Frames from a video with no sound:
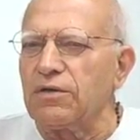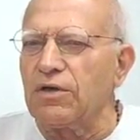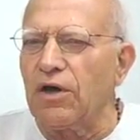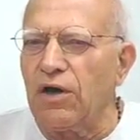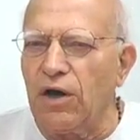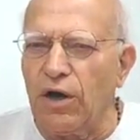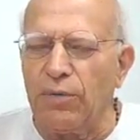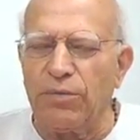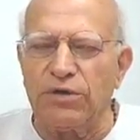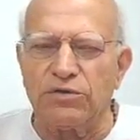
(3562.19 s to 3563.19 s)

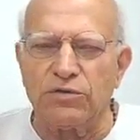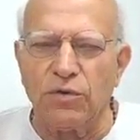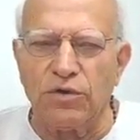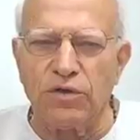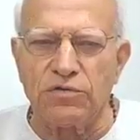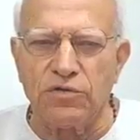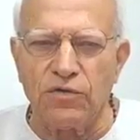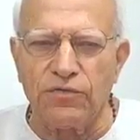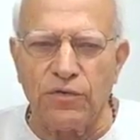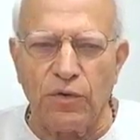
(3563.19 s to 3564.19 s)
calm and so on and
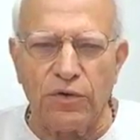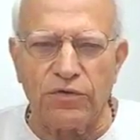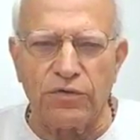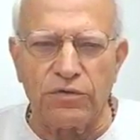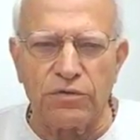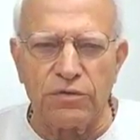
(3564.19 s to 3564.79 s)
so forth,